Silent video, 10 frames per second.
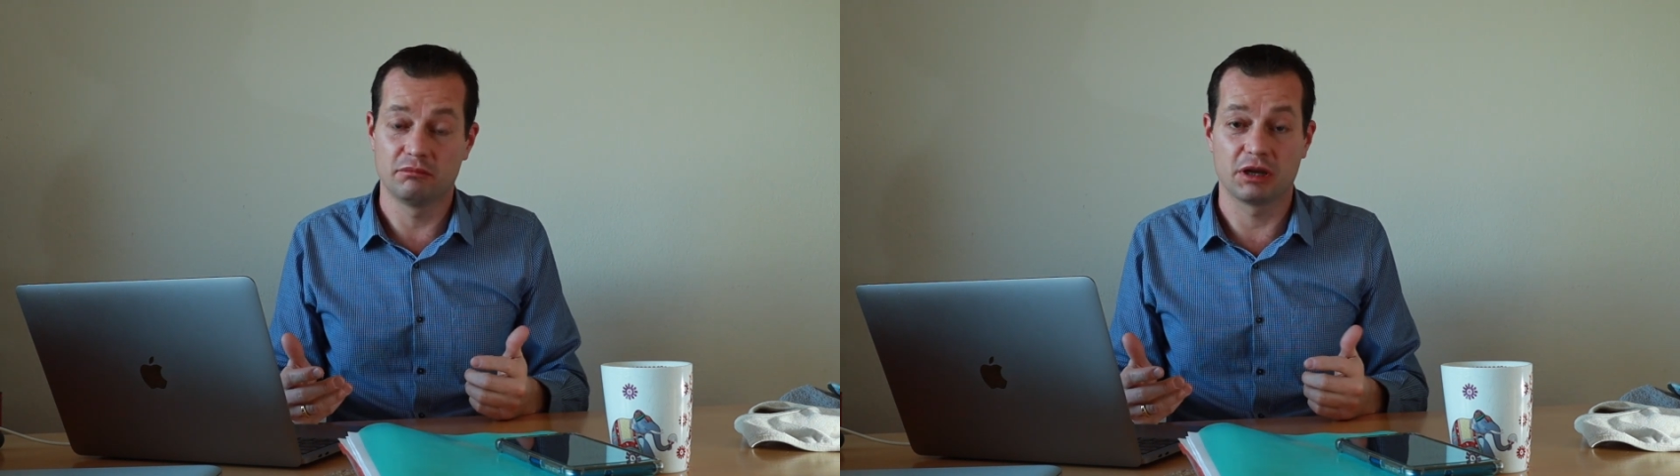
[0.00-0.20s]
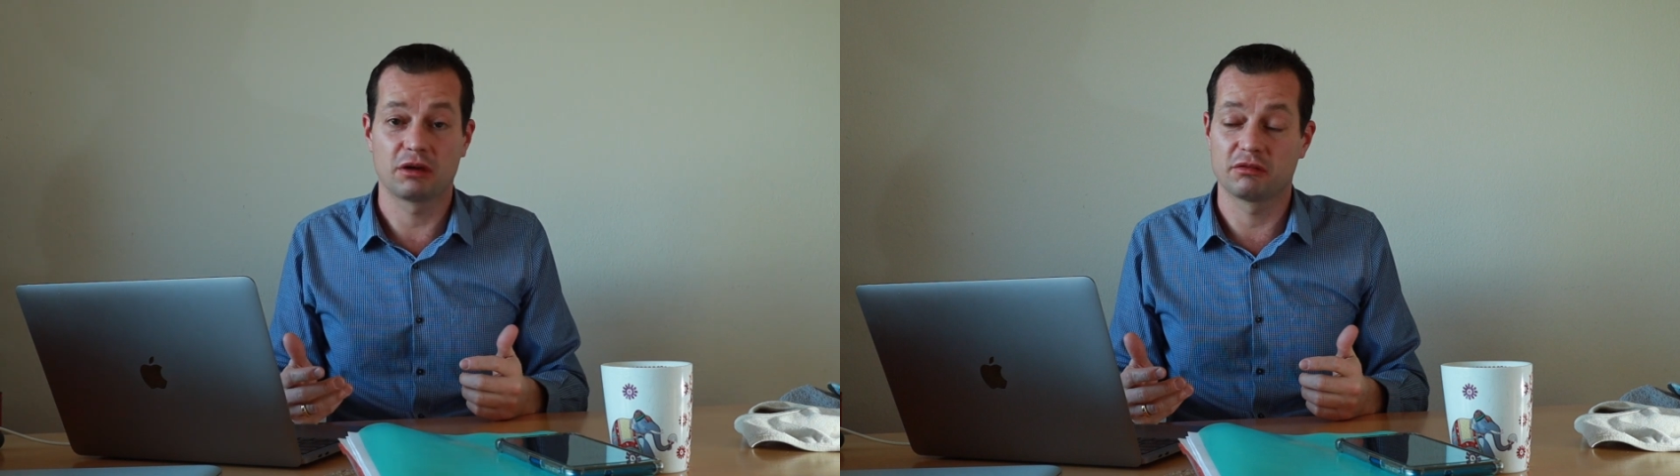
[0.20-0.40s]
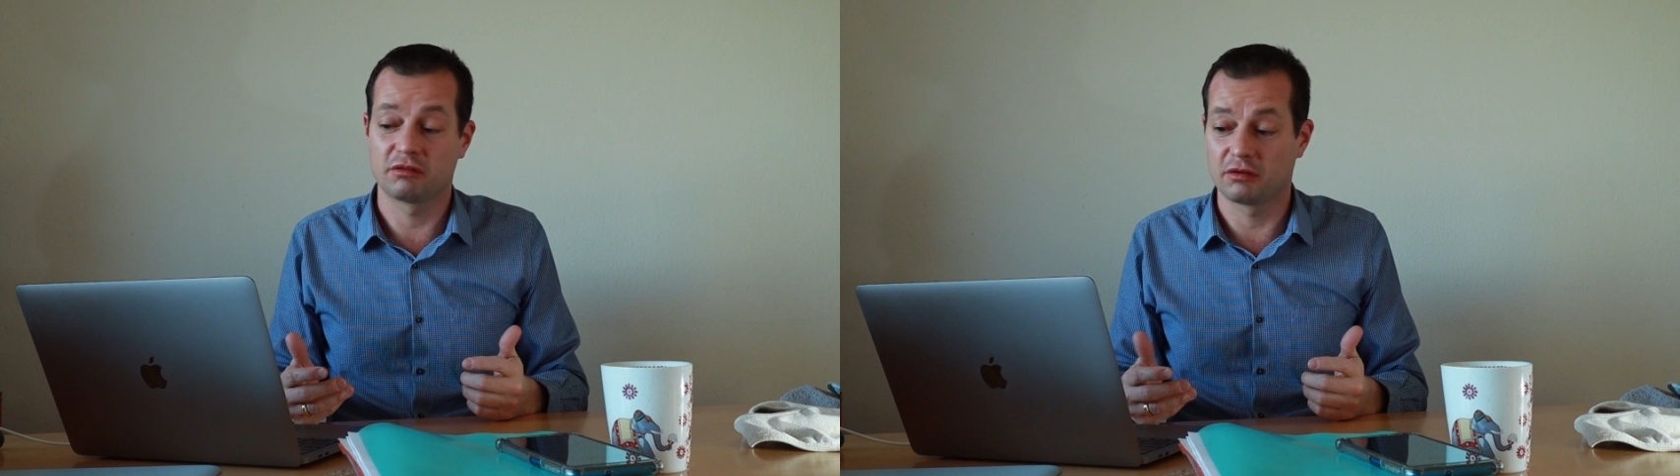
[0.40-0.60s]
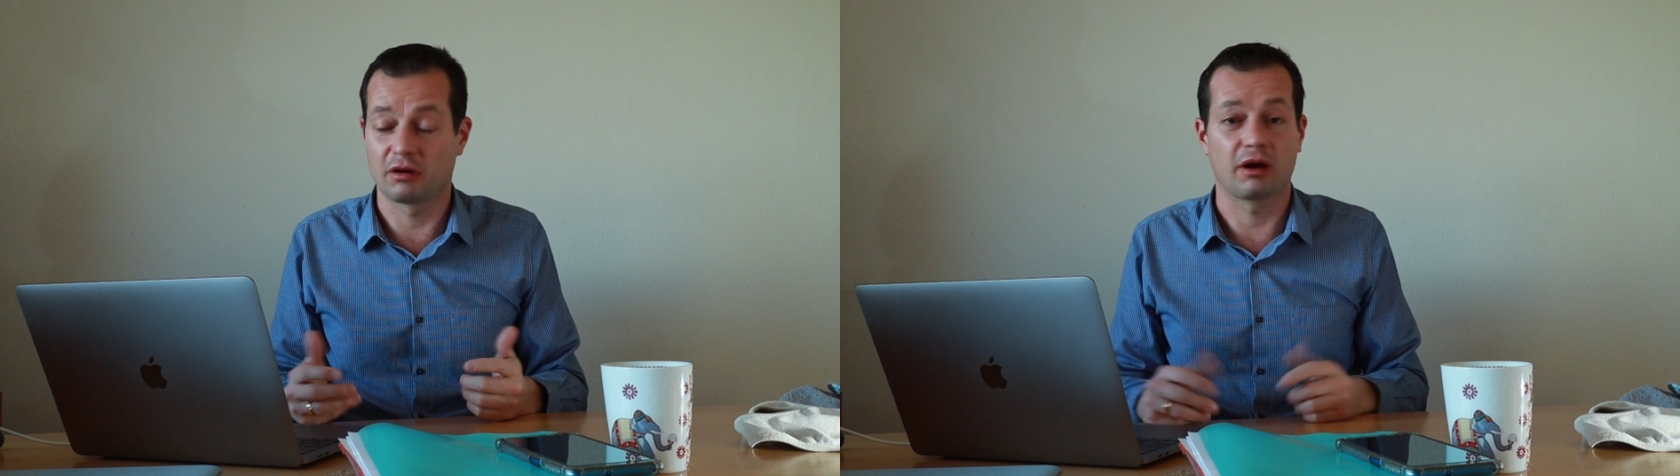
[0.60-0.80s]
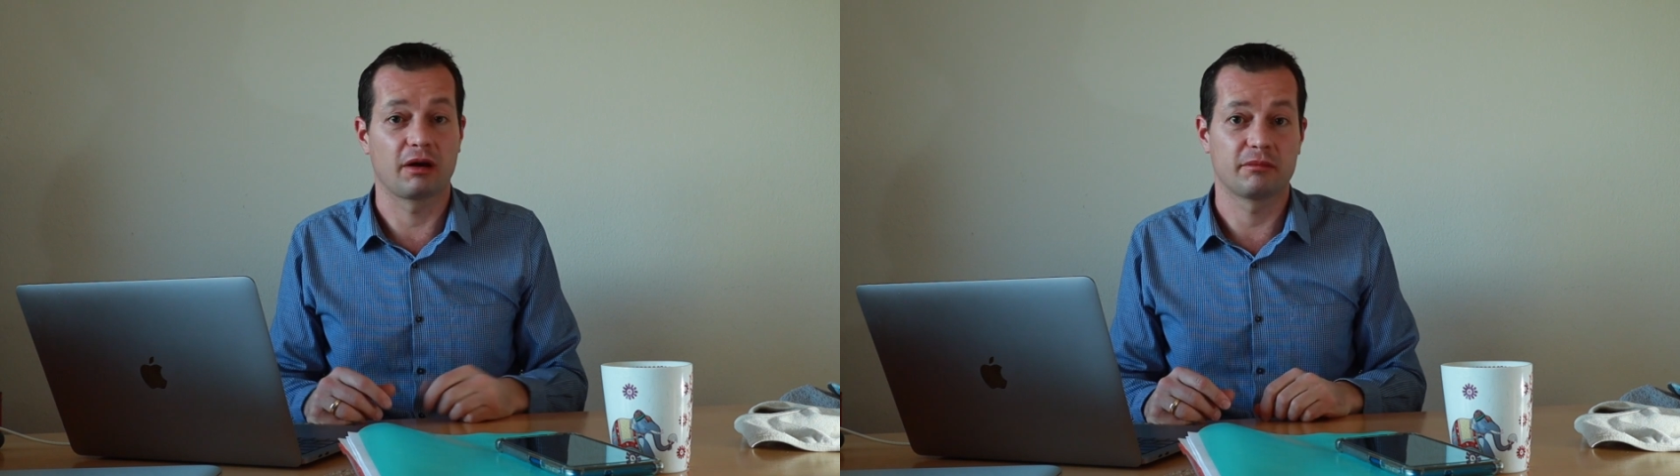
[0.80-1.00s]
because
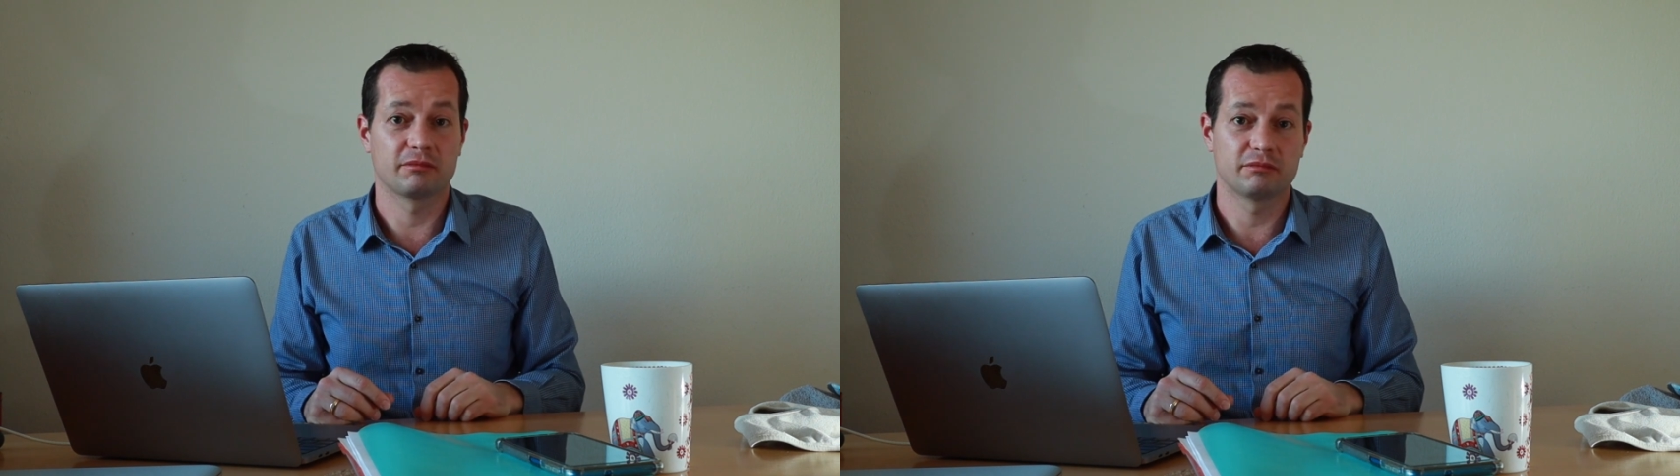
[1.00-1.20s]
uh,